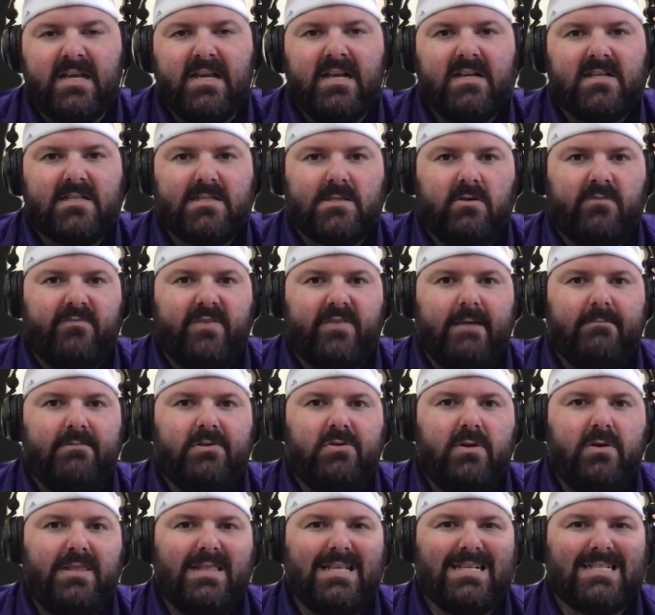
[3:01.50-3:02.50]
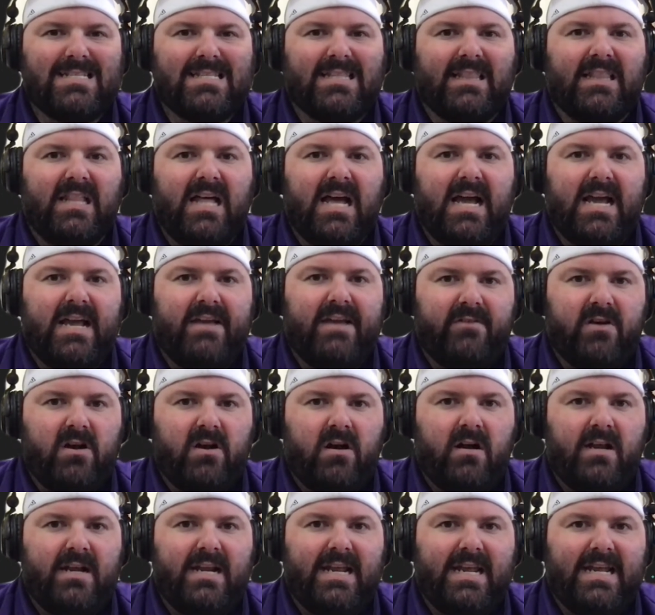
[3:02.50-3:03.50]
So if I'm doing this live
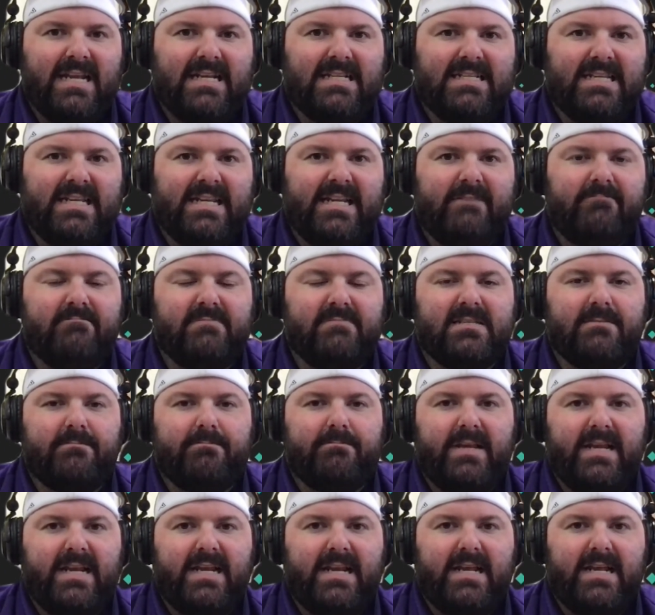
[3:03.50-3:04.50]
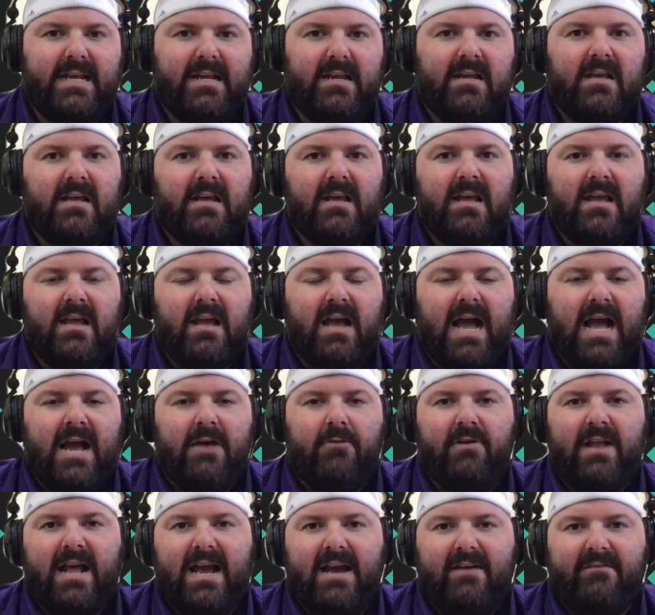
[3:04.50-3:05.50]
on a Teams meeting, I
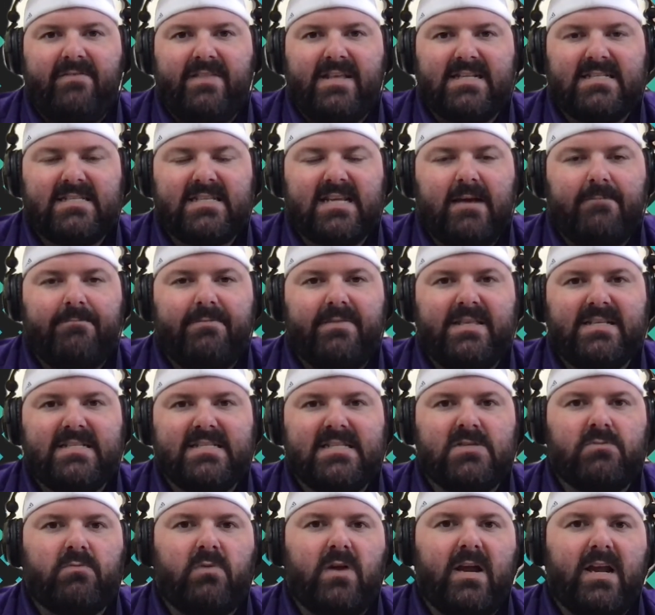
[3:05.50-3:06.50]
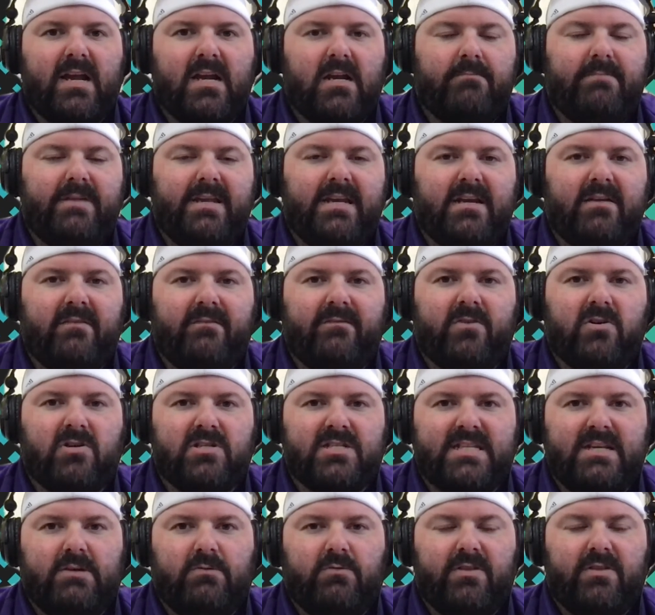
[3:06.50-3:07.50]
would have this up, and this is where I could be
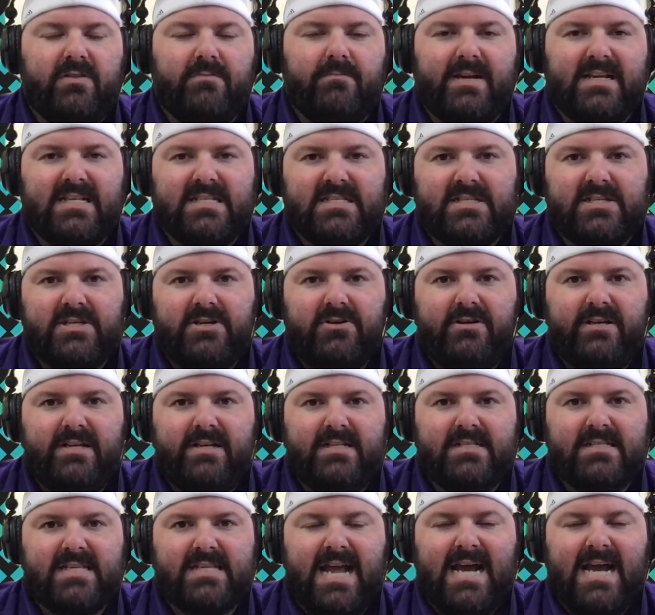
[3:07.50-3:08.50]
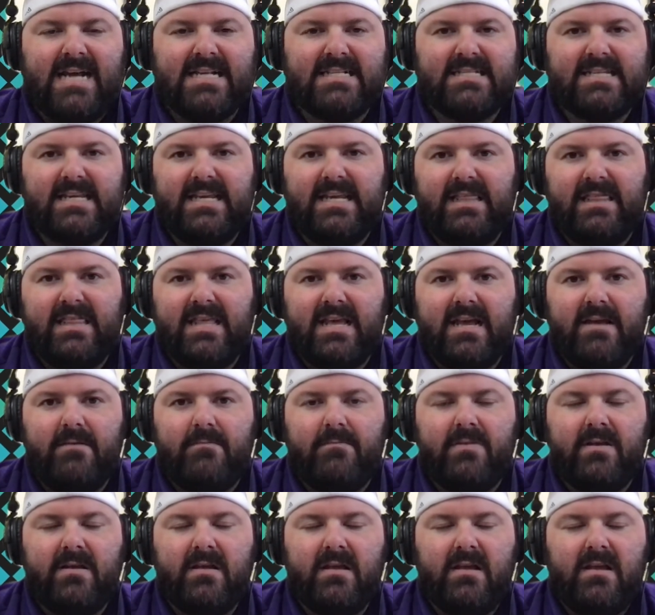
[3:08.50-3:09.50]
conversing with my students, asking
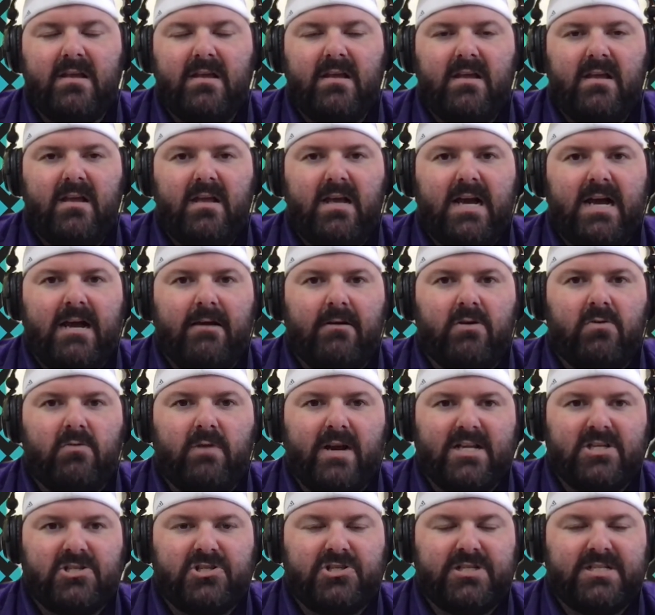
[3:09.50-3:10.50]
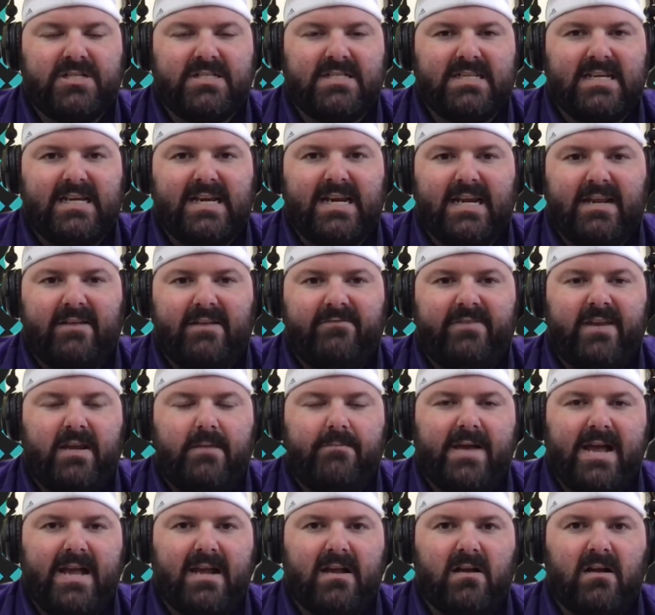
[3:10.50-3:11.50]
them questions and getting
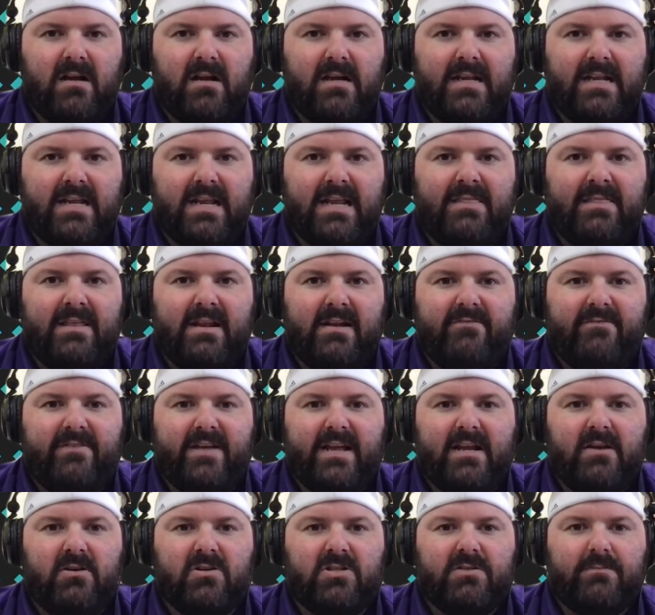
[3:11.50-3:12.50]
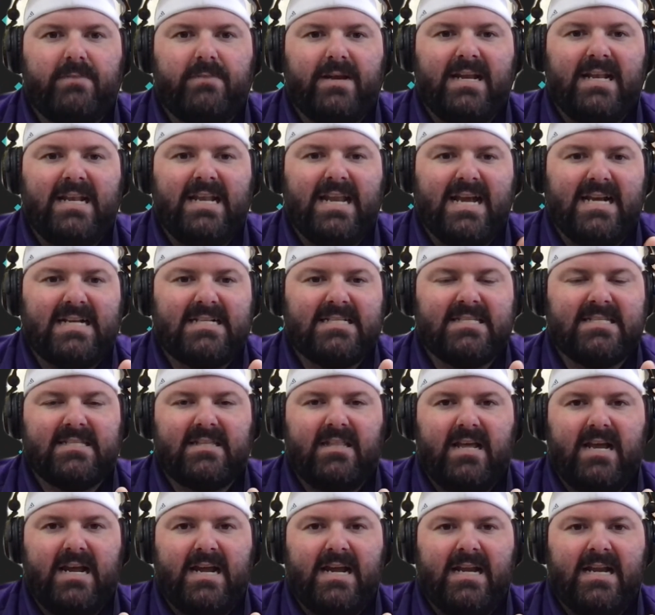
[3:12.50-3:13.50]
feedback on it. And then if I go to my next
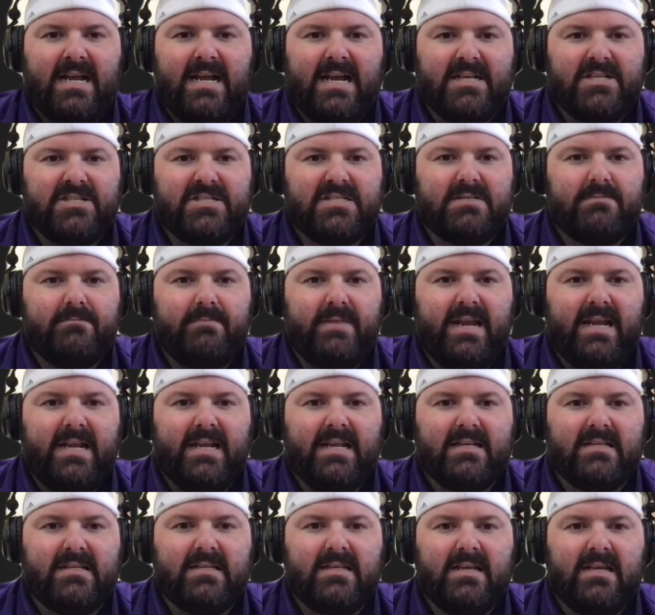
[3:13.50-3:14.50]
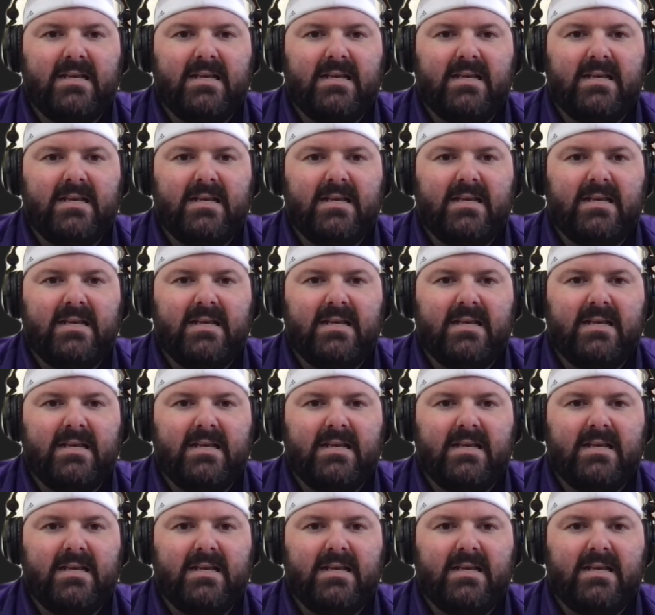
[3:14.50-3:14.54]
slide, I just made it